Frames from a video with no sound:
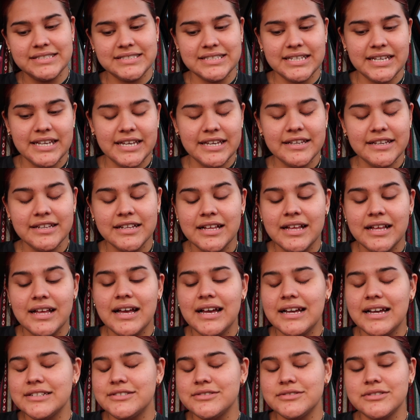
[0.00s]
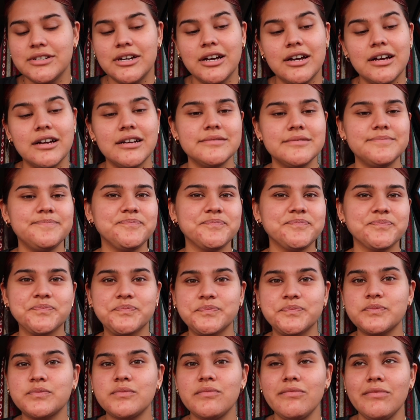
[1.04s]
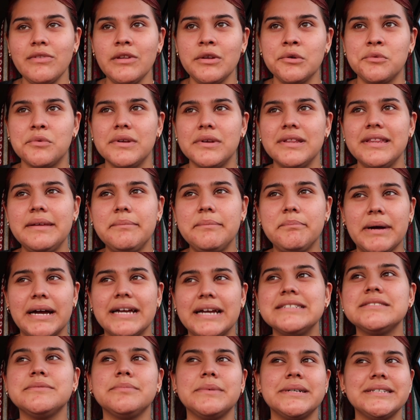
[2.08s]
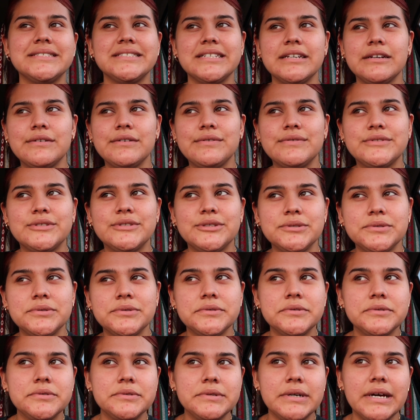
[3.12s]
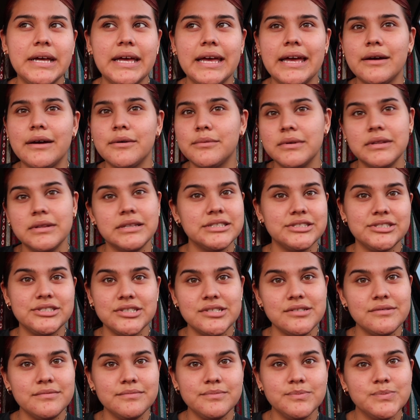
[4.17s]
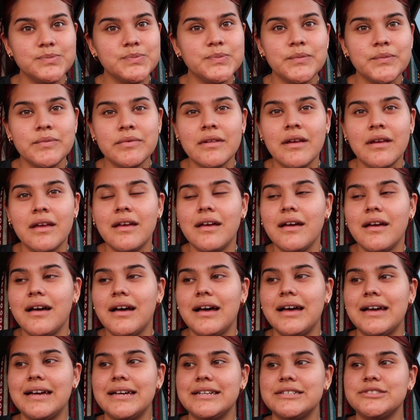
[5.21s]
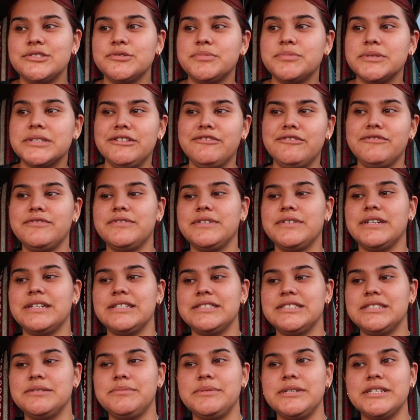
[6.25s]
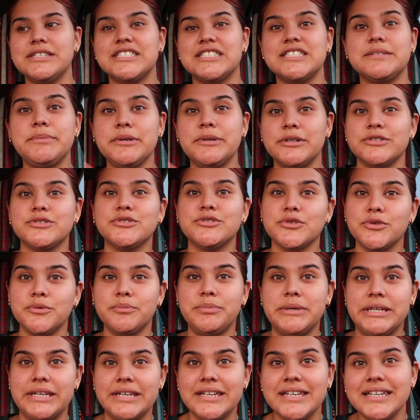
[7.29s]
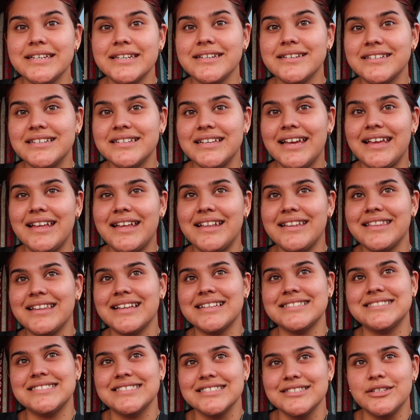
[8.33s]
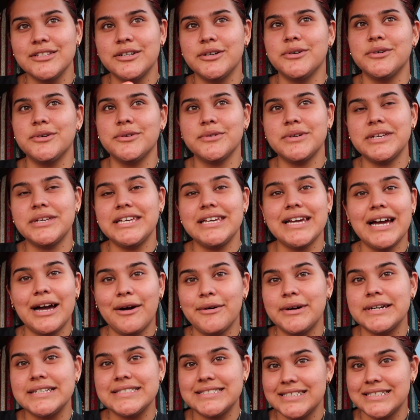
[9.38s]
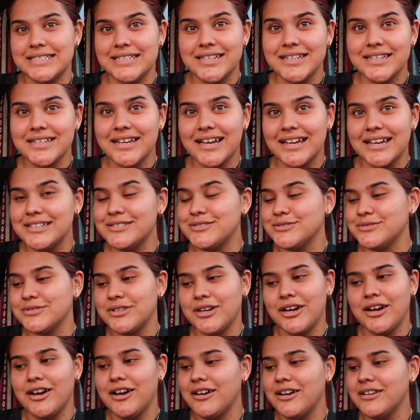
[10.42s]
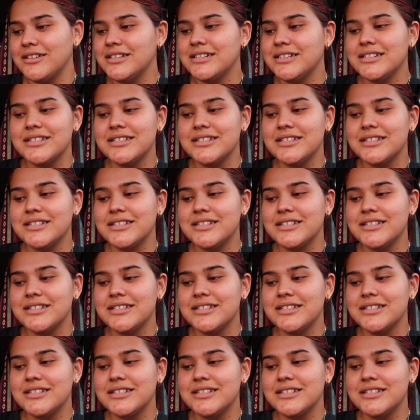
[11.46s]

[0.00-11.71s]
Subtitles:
say. I do not really bind myself to a religion. I do believe to be a spiritual being, and that's low-key how I see it. I do not